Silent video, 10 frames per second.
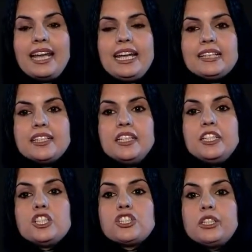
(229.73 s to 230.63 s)
I led an
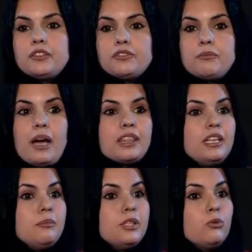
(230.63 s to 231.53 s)
initiative by
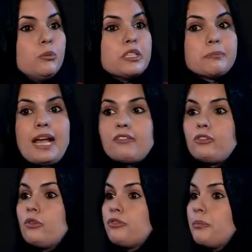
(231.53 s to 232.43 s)
the Libyan Women's
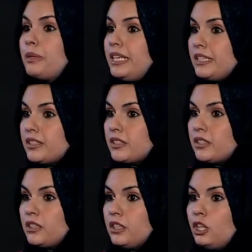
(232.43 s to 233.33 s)
Platform for
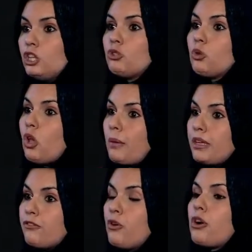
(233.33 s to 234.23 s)
Peace to
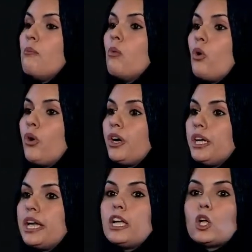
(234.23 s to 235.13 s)
lobby for a
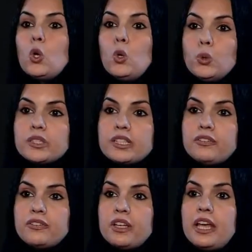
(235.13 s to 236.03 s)
more
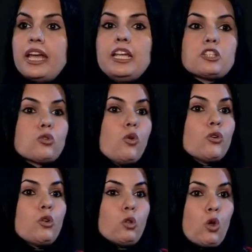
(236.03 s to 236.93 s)
inclusive
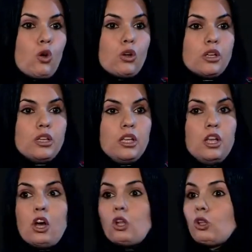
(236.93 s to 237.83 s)
electoral law,
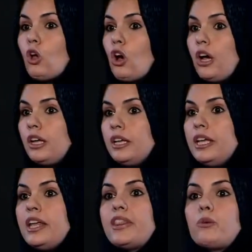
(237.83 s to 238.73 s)
a law
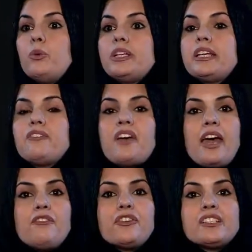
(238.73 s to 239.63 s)
that would give
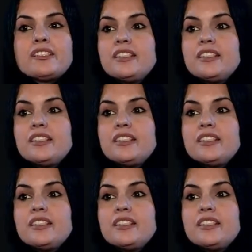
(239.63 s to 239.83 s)
every